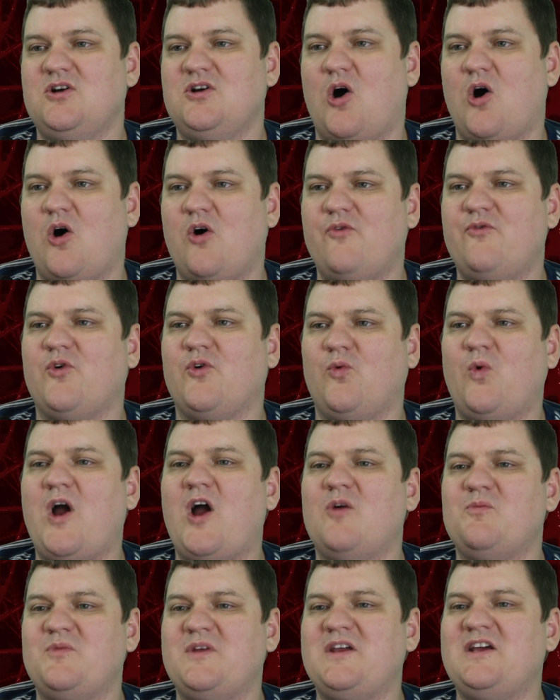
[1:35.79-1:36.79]

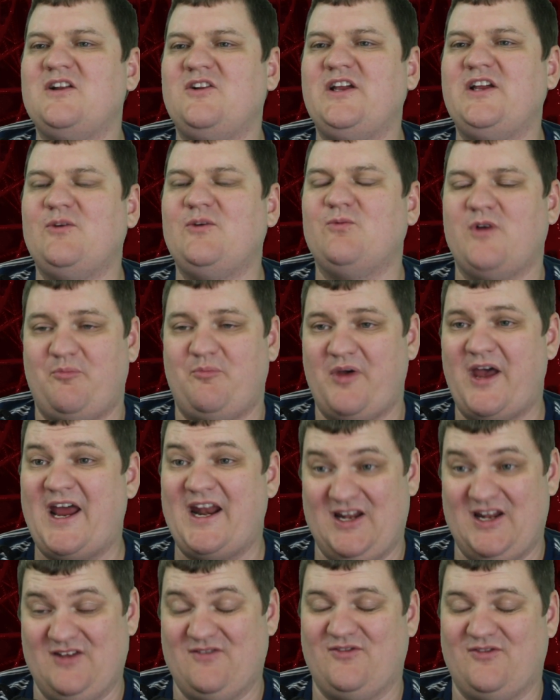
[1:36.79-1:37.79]
overwhelmingly
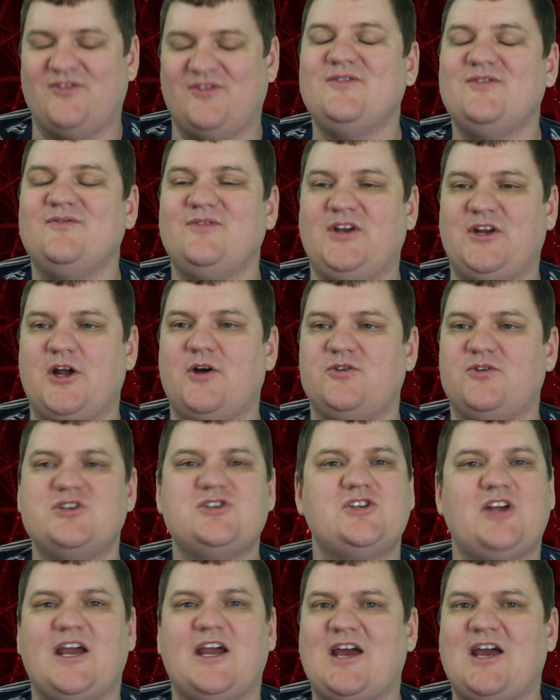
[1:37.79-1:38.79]
repetitive, you know,
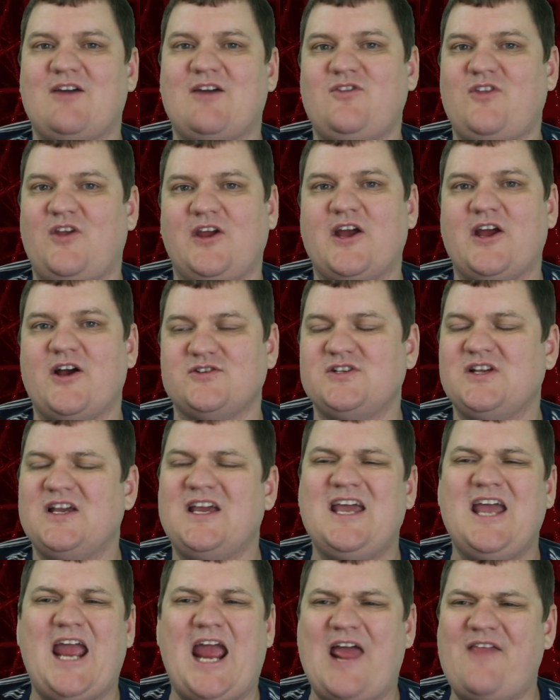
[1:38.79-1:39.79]
just like everything else.
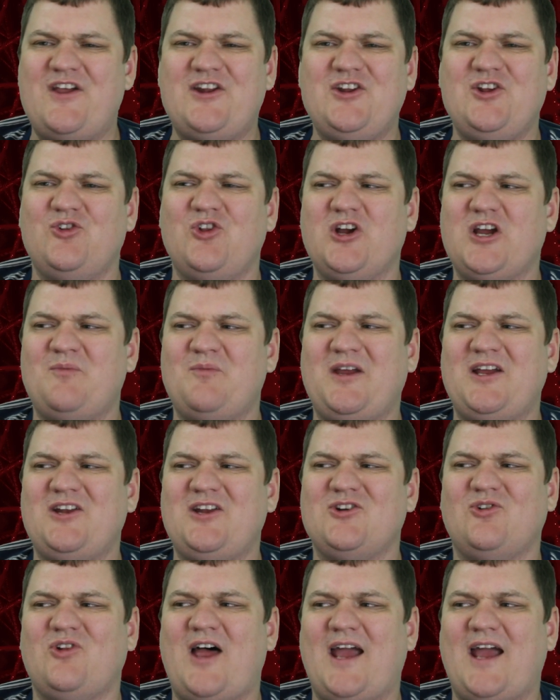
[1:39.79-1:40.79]
And then you look at me and
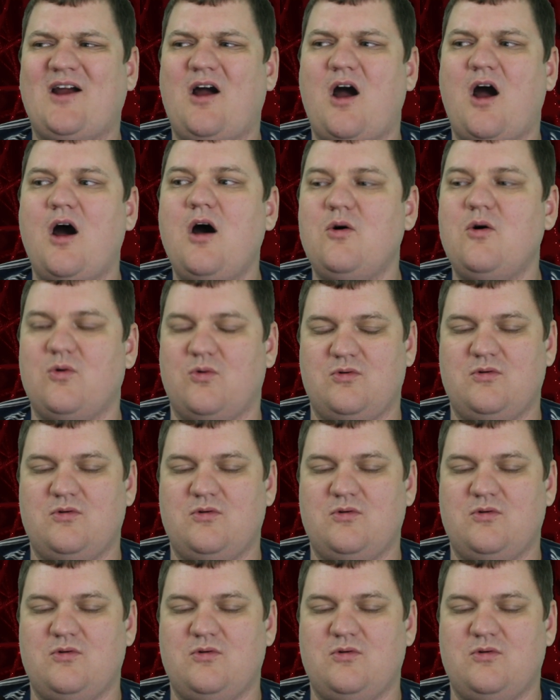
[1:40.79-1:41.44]
you're like, oh,